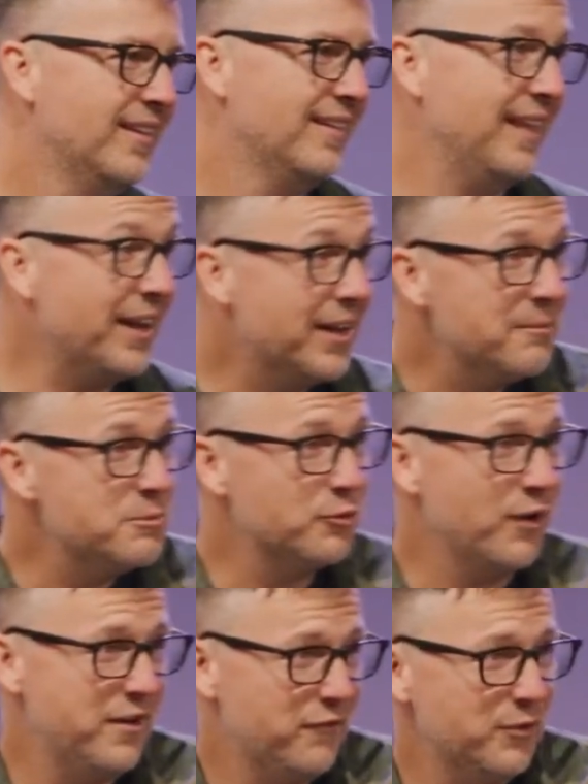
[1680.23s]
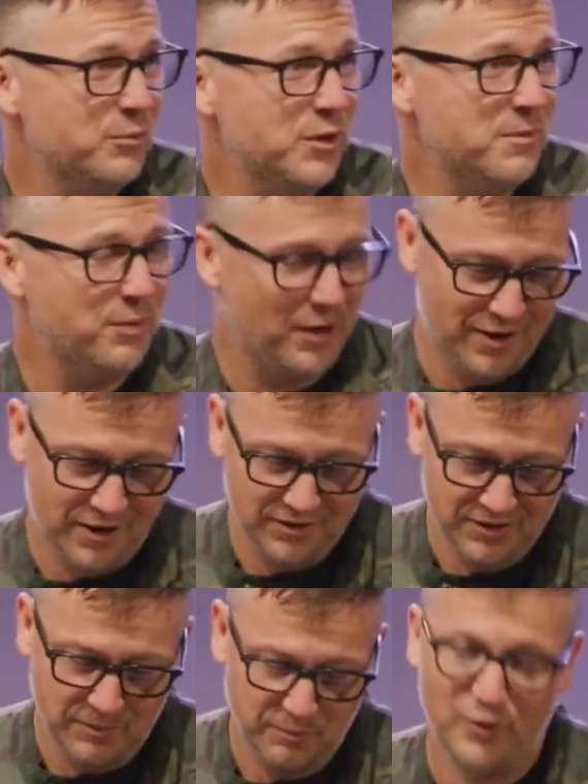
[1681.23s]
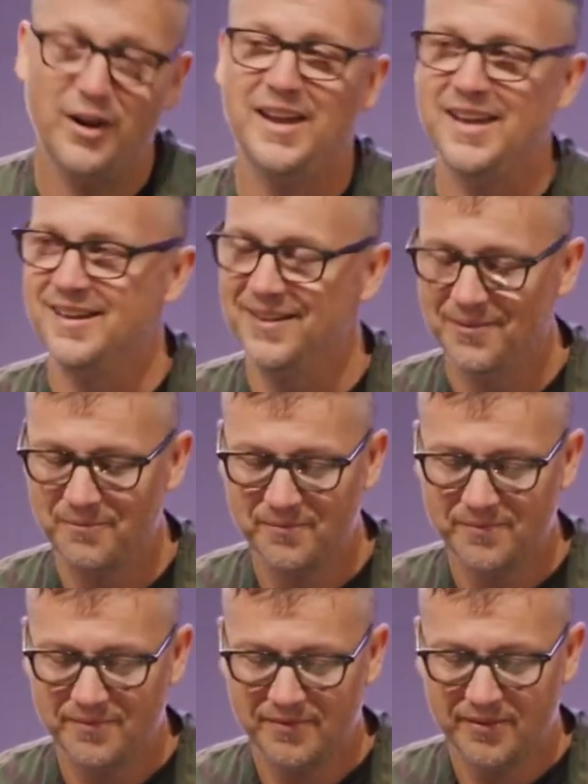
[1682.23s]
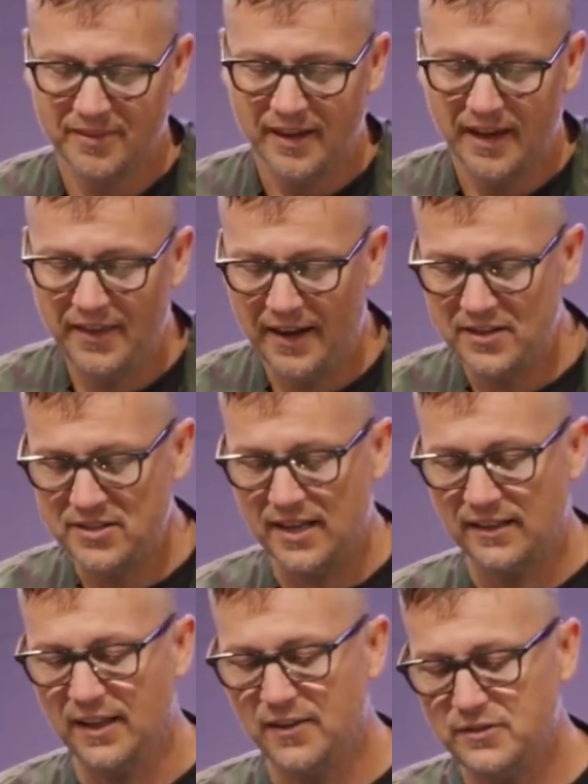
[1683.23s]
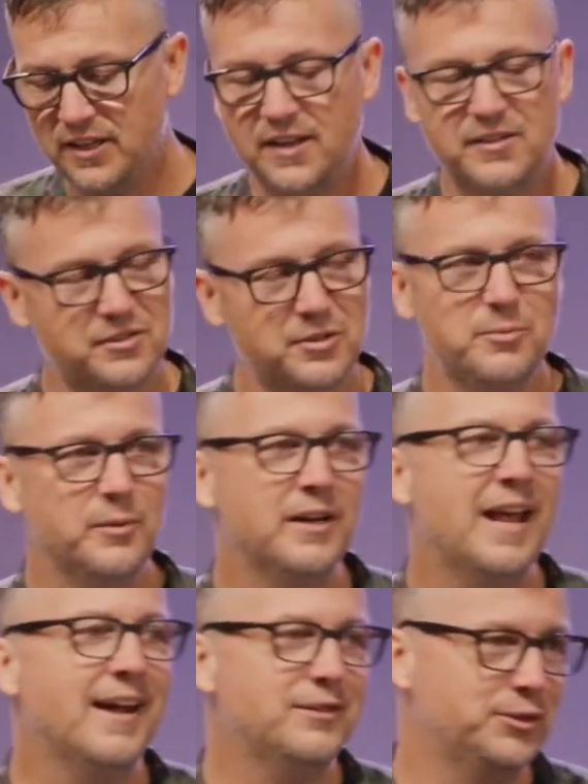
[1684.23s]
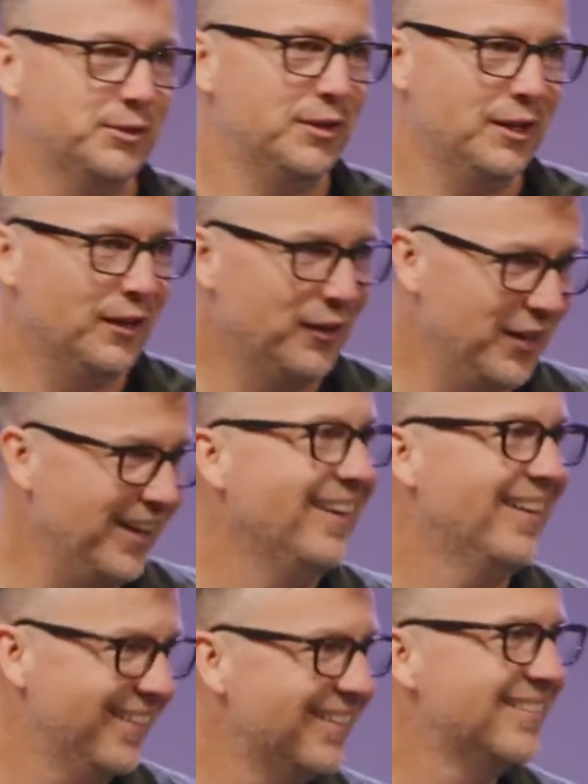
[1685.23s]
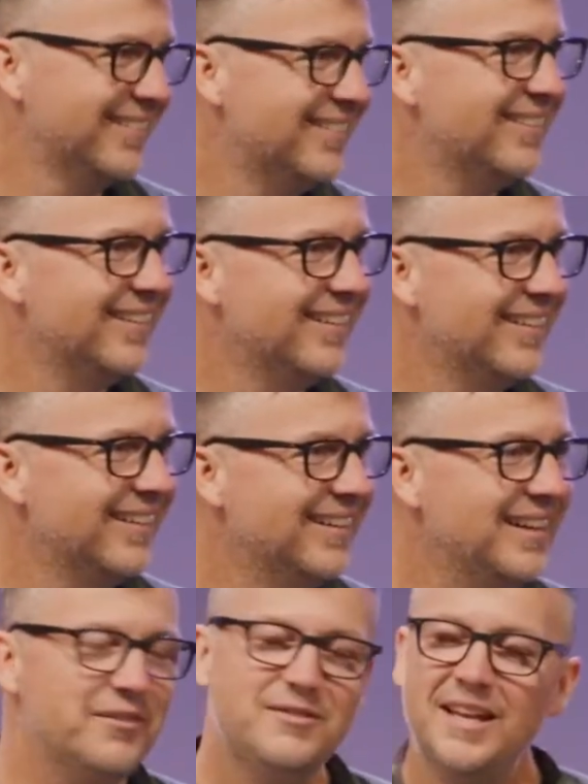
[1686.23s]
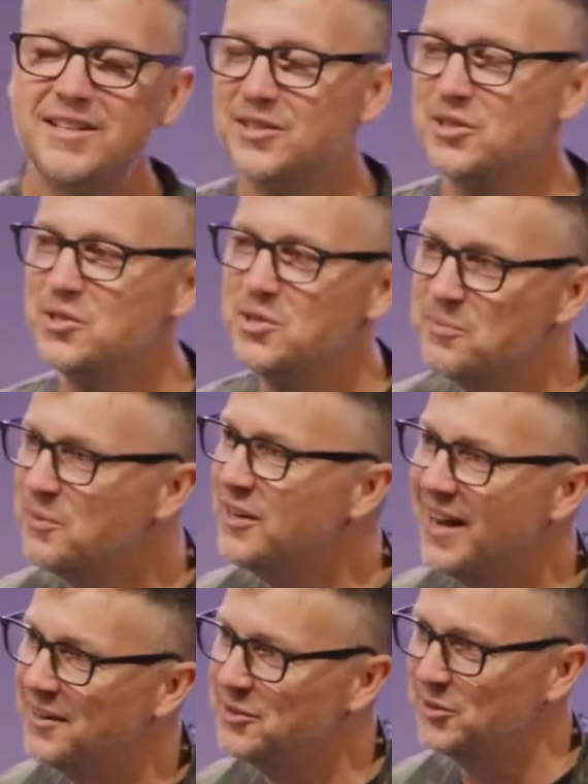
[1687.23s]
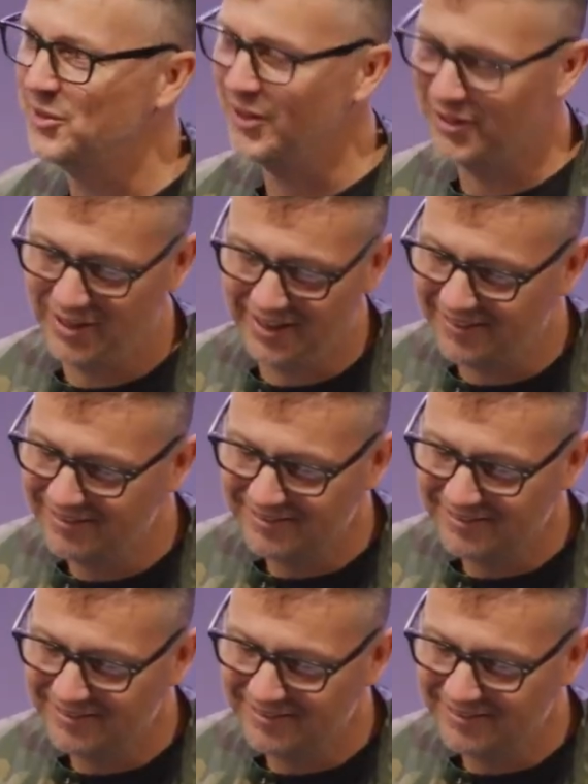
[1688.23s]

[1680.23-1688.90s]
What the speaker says: that comes right from what Paul prayed. And that is that love takes supernatural learning. Love takes a supernatural learning.